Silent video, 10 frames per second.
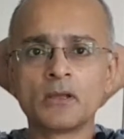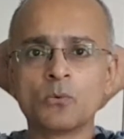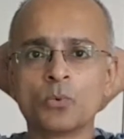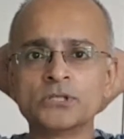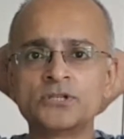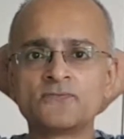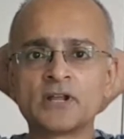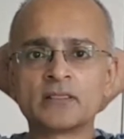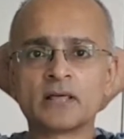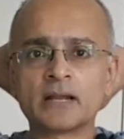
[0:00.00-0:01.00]
Once you've
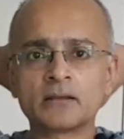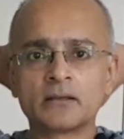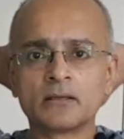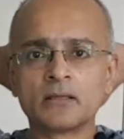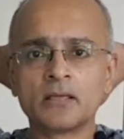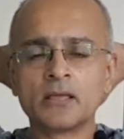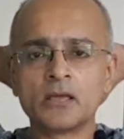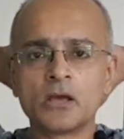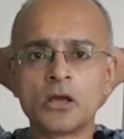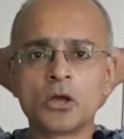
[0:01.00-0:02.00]
done that,
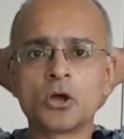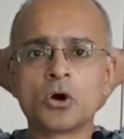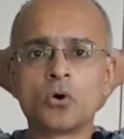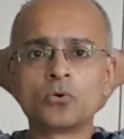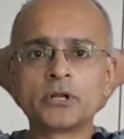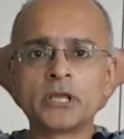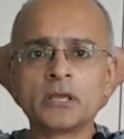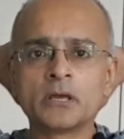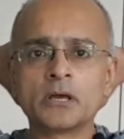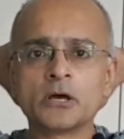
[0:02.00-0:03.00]

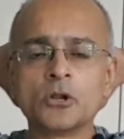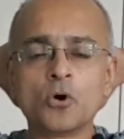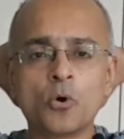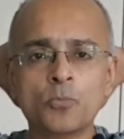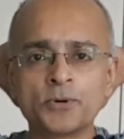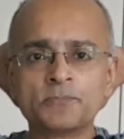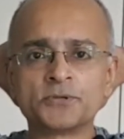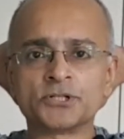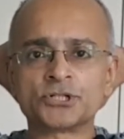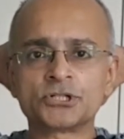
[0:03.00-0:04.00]
holding an open
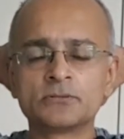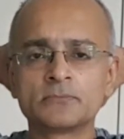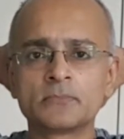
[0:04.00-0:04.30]
position,